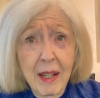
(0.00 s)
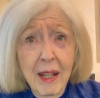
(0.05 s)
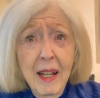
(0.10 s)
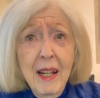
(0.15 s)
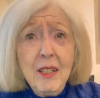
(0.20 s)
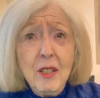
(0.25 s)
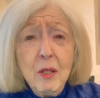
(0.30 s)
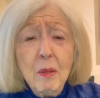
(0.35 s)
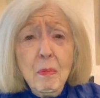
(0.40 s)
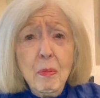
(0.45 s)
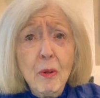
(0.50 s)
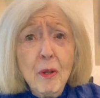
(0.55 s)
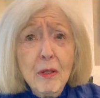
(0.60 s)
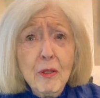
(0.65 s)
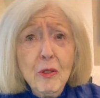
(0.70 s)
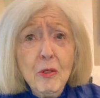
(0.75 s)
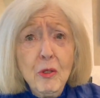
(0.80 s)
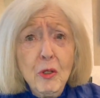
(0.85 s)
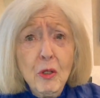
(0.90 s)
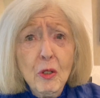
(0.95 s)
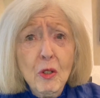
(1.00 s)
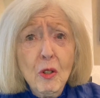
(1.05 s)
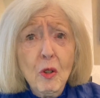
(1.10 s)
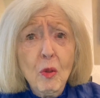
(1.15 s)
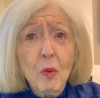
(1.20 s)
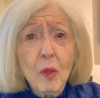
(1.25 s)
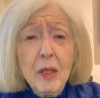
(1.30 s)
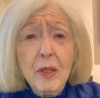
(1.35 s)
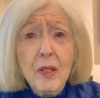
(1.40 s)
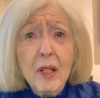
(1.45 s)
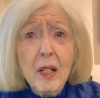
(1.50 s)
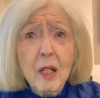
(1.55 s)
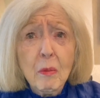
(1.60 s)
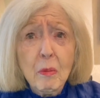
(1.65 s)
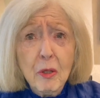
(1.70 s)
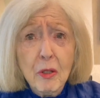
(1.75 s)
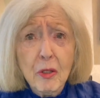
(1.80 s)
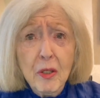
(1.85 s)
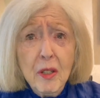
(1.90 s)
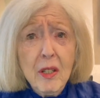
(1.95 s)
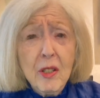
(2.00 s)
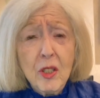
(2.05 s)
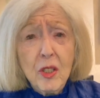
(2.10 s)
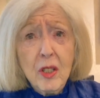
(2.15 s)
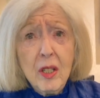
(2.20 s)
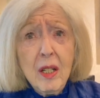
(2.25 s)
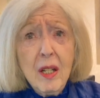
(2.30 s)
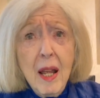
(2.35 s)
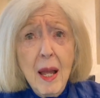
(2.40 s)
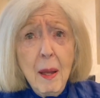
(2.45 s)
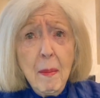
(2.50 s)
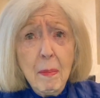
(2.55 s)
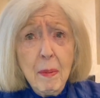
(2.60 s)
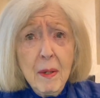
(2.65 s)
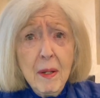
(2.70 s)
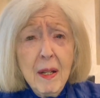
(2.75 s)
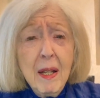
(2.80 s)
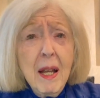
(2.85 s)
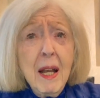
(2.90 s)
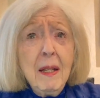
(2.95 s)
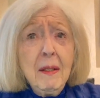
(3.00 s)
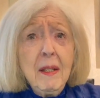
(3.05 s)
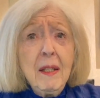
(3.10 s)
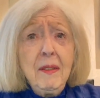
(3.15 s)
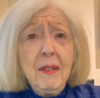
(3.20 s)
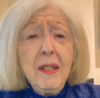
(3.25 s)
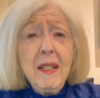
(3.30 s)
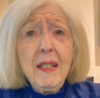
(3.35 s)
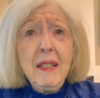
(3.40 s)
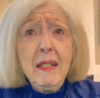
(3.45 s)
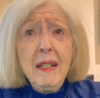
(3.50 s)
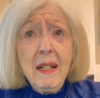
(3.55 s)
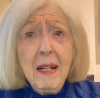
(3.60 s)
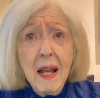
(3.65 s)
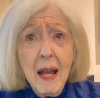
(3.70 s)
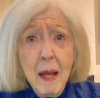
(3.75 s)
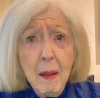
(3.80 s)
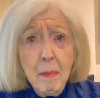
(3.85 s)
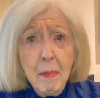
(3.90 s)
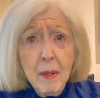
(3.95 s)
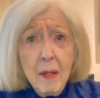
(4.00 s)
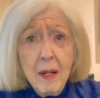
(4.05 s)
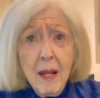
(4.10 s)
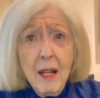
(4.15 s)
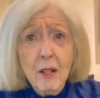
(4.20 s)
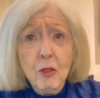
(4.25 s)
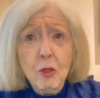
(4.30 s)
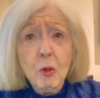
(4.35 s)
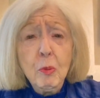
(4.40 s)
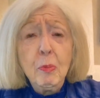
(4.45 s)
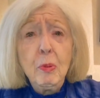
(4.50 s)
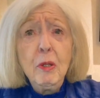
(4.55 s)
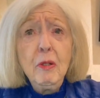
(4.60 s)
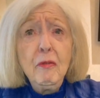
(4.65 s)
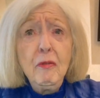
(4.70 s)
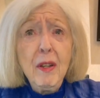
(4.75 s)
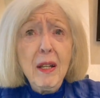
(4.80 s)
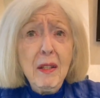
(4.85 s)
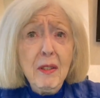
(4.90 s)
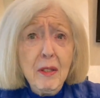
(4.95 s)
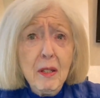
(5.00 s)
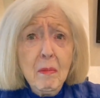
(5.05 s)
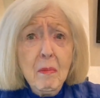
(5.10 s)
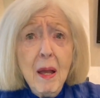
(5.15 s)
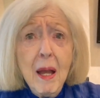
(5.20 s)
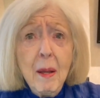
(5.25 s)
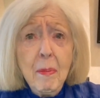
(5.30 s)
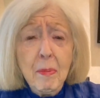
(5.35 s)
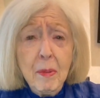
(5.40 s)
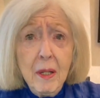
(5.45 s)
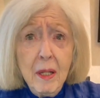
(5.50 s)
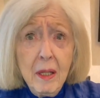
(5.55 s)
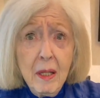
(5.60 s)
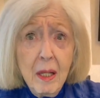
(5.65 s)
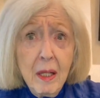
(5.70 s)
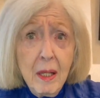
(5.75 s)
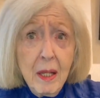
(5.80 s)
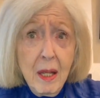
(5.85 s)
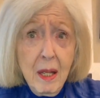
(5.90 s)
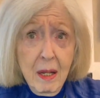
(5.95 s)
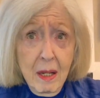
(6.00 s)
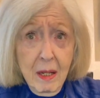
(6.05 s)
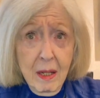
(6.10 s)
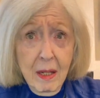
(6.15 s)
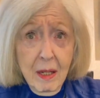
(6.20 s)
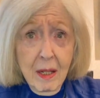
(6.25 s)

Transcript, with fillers: It's important to know what terrible things can happen, that they did happen, and to prevent them happening again.